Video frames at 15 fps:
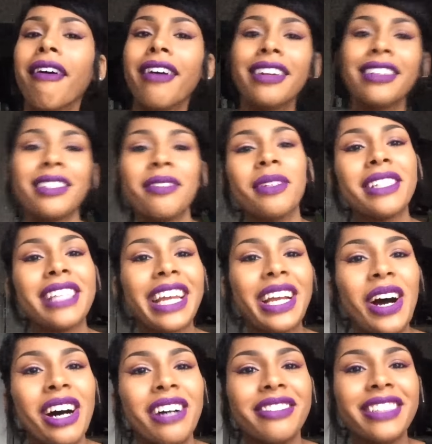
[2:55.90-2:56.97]
And it smells like
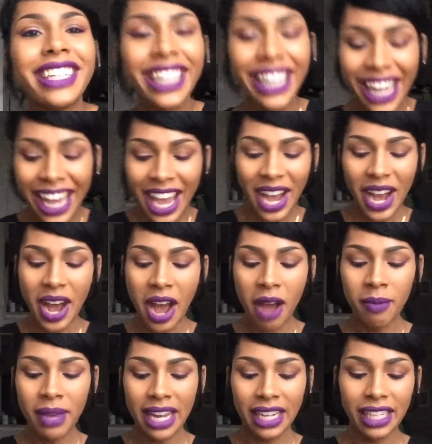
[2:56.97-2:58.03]
coffee,
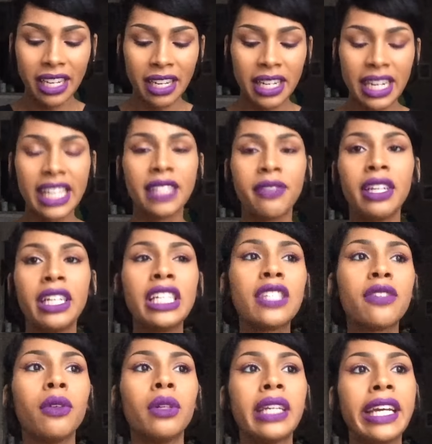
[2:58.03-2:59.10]
and it's very
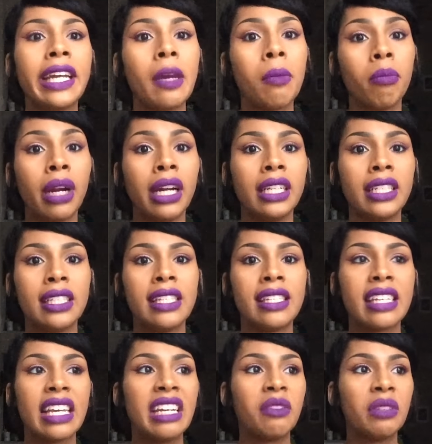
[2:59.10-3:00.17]
exfoliating and brightening to the
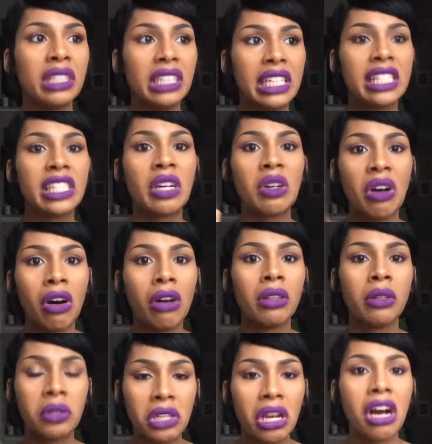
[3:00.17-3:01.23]
skin. It really gets out all
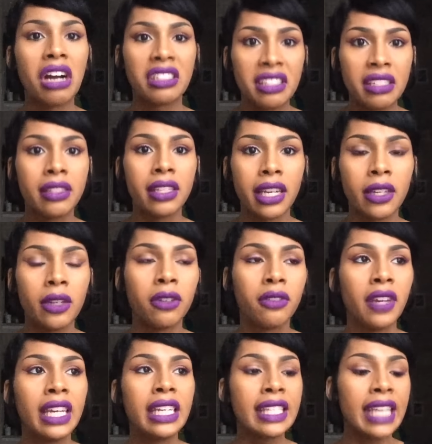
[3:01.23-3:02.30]
those toxins in your
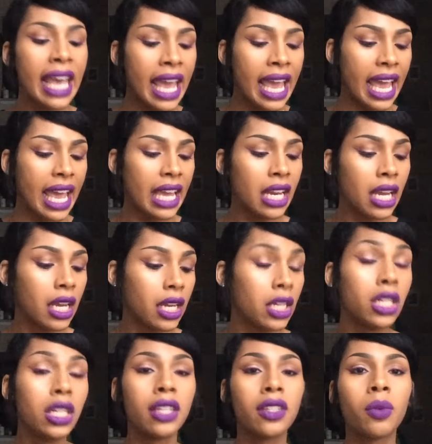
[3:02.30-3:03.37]
face and
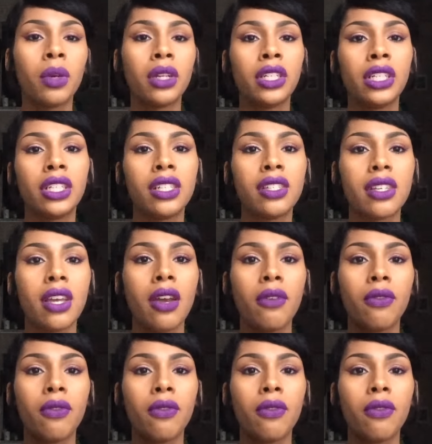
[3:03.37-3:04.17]
does wonders